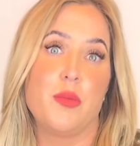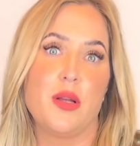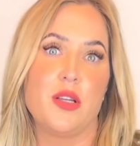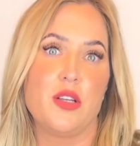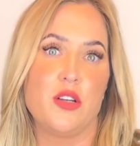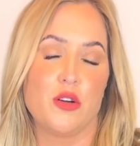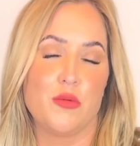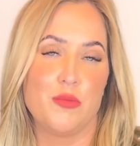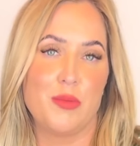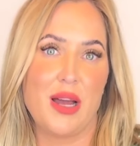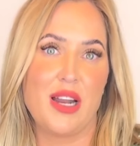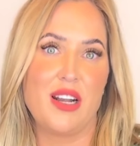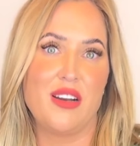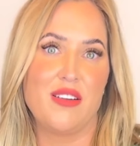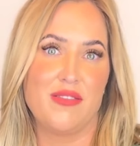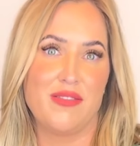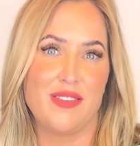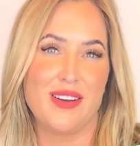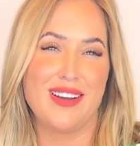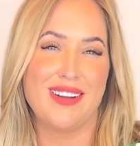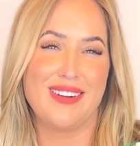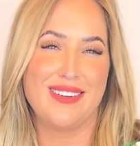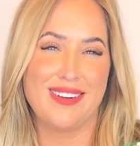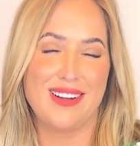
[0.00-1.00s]
your
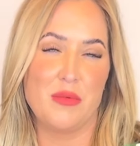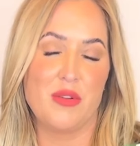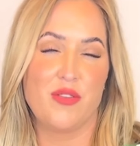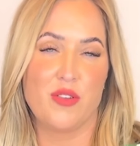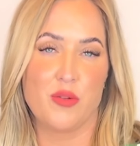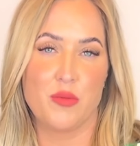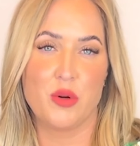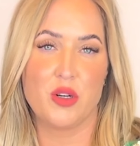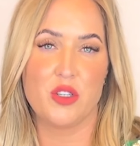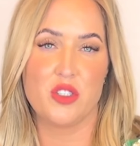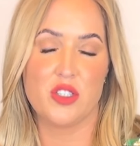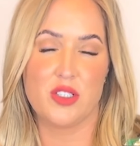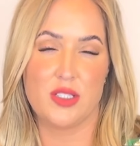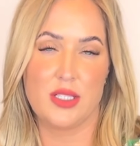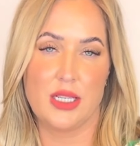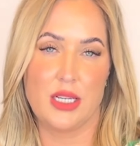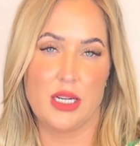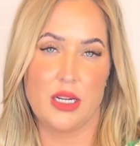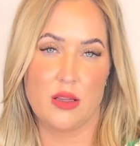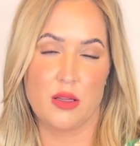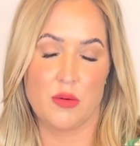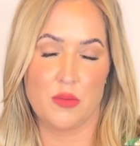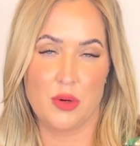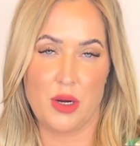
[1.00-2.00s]
benefit if you're purchasing
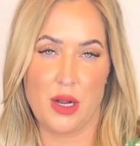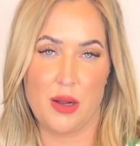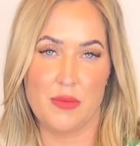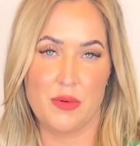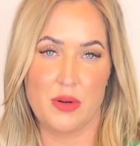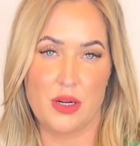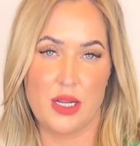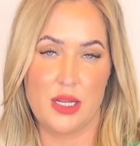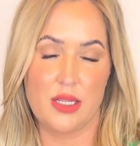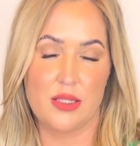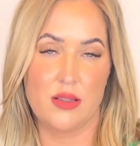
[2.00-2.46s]
another property.